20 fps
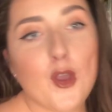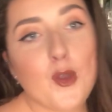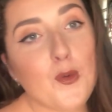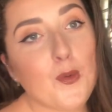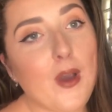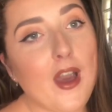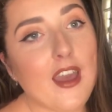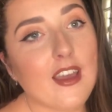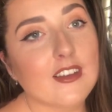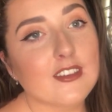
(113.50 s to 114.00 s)

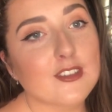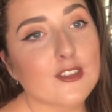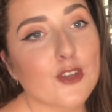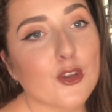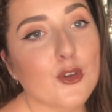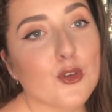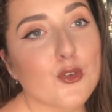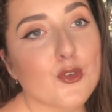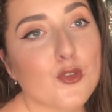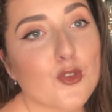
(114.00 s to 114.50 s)
Okay,
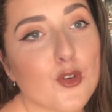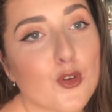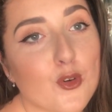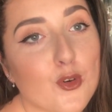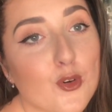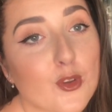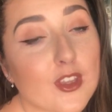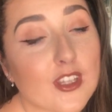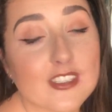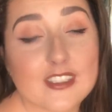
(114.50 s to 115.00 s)
so for
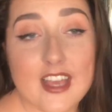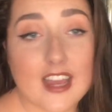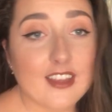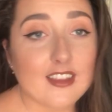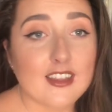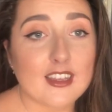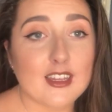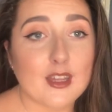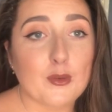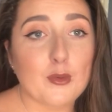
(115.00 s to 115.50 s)
the second
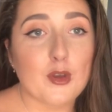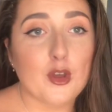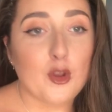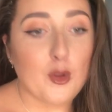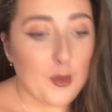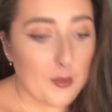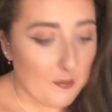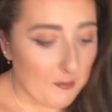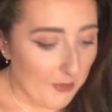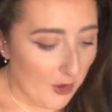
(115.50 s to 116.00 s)
thing that we're going
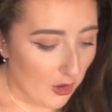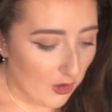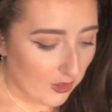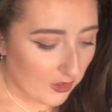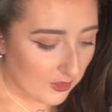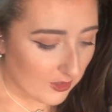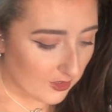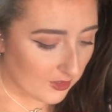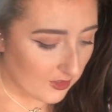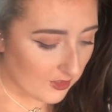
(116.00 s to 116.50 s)
to
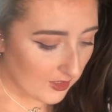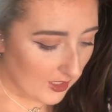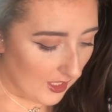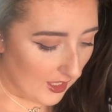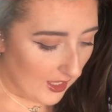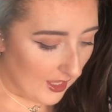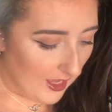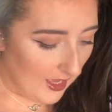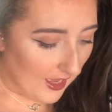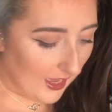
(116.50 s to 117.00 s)
unbox,
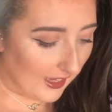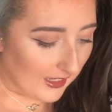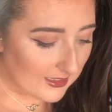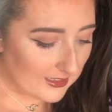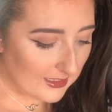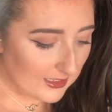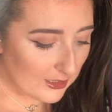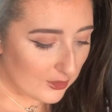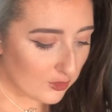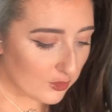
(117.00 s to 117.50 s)
I can
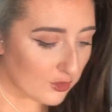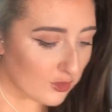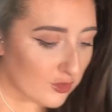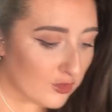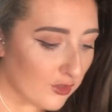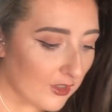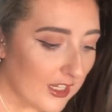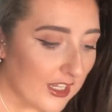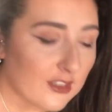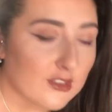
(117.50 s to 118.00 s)
see sort of
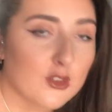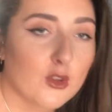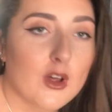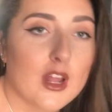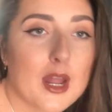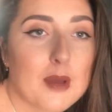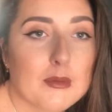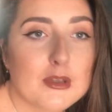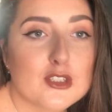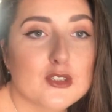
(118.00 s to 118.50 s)
something else
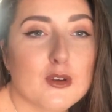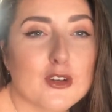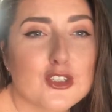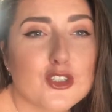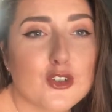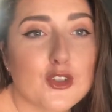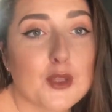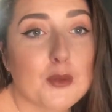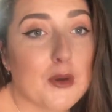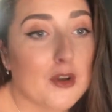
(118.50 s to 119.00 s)
looking at me, so I'll
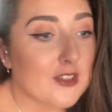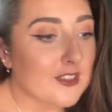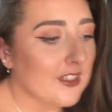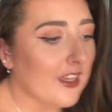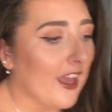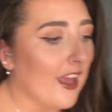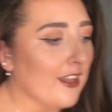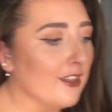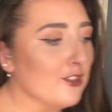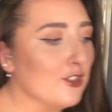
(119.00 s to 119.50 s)
show you the box
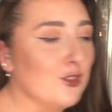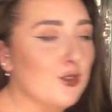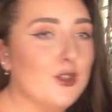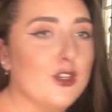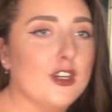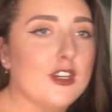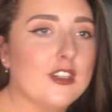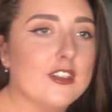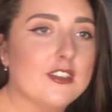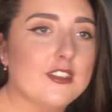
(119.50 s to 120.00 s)
again so
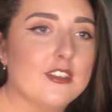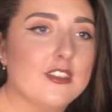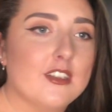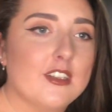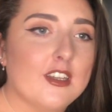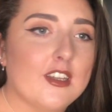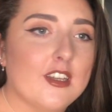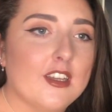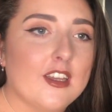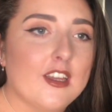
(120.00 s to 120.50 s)
you can.
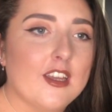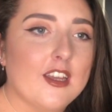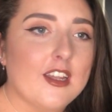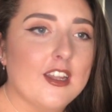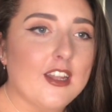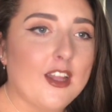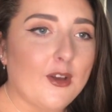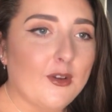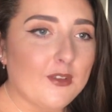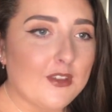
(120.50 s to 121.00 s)

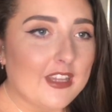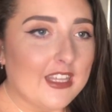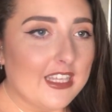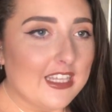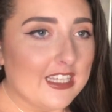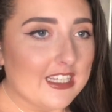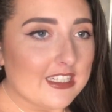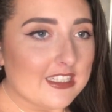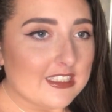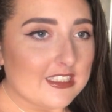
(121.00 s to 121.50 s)
Now
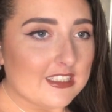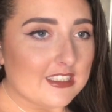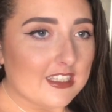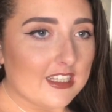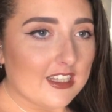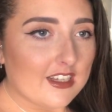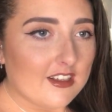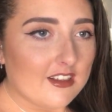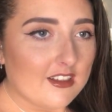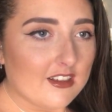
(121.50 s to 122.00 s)
these
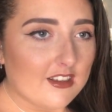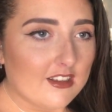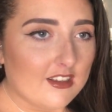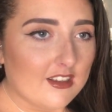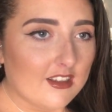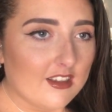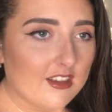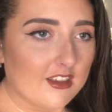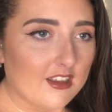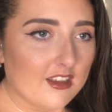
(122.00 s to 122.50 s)

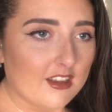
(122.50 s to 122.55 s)
little,